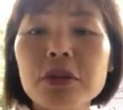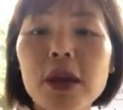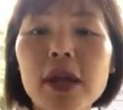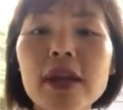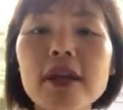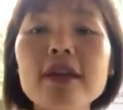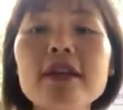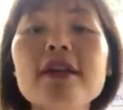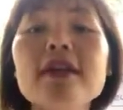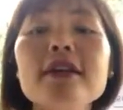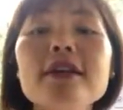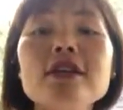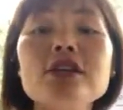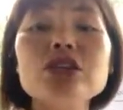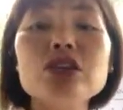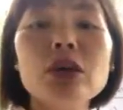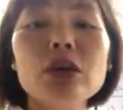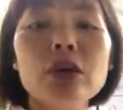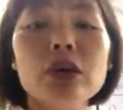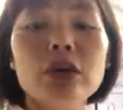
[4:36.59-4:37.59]
right?
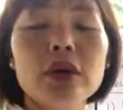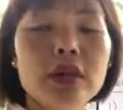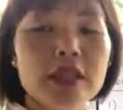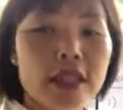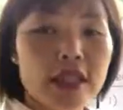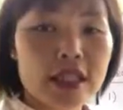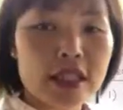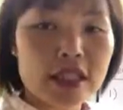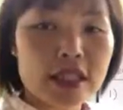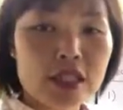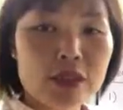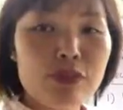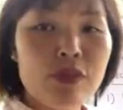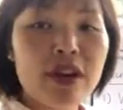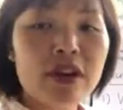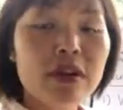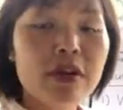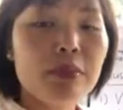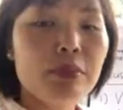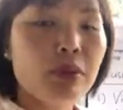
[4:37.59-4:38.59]
So it's very